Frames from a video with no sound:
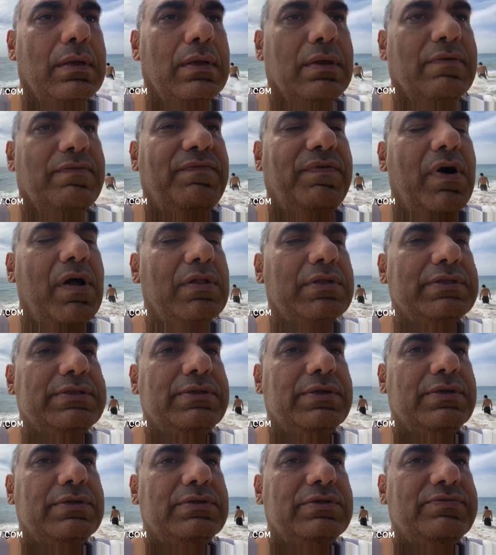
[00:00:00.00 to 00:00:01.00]

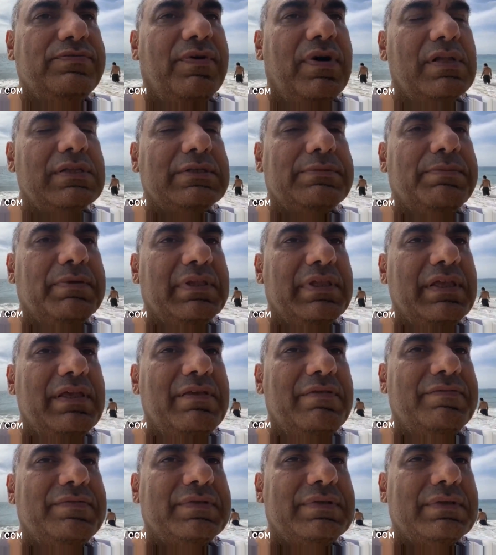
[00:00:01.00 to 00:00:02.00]
Falsehoods, false
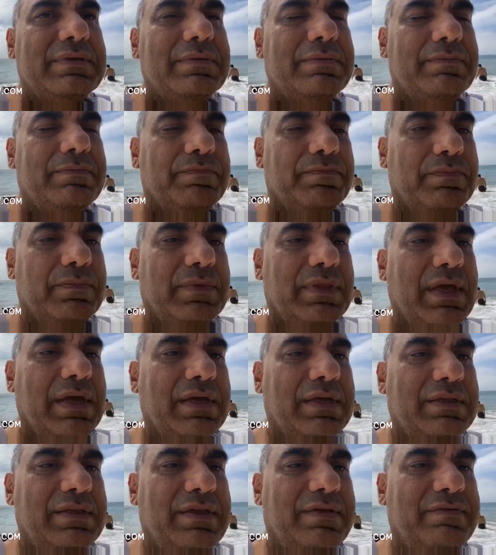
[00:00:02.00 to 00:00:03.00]
beliefs,
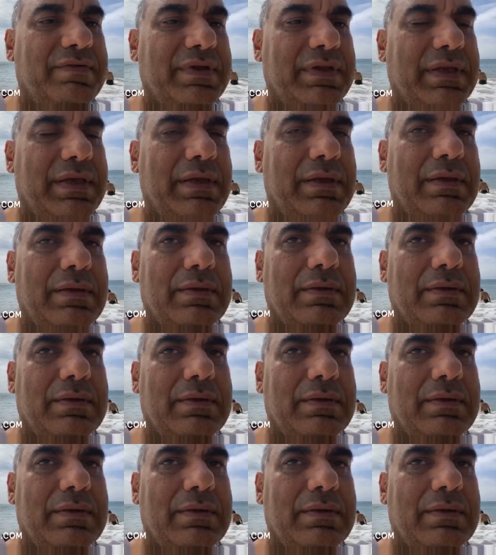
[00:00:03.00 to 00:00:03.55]
negativity,